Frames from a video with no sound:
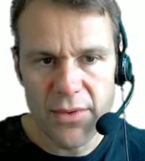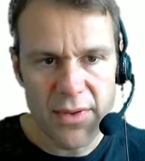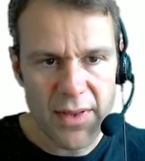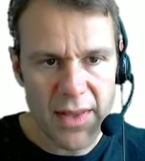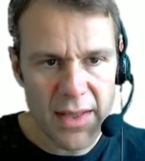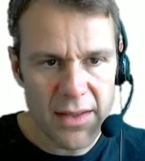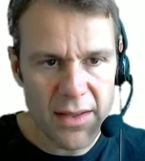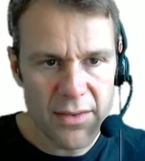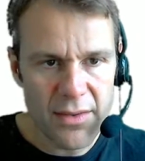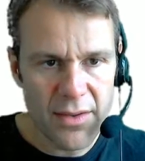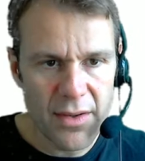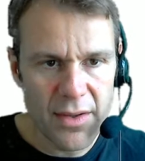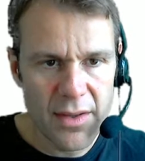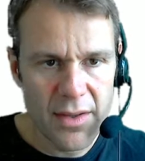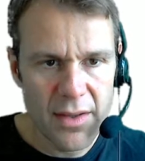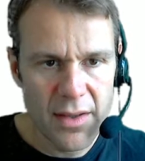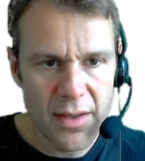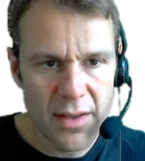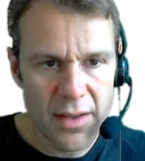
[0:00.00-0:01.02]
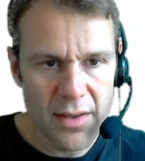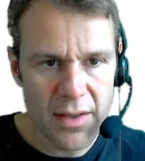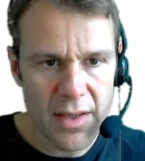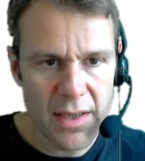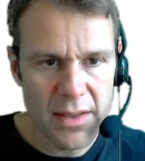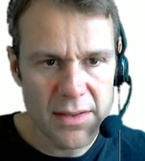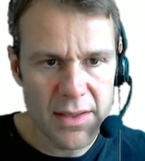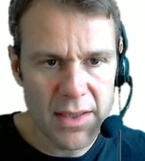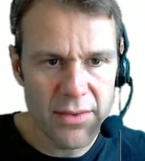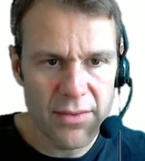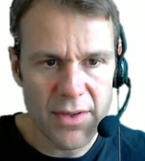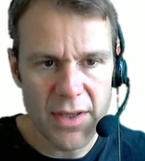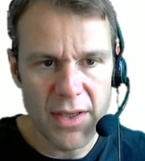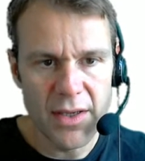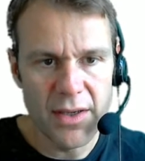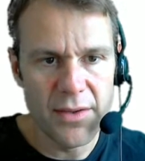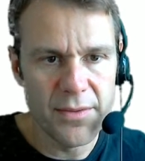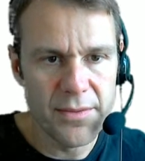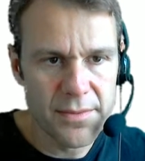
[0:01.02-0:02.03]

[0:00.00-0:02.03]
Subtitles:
that, don't I? Okay, so get rid of you.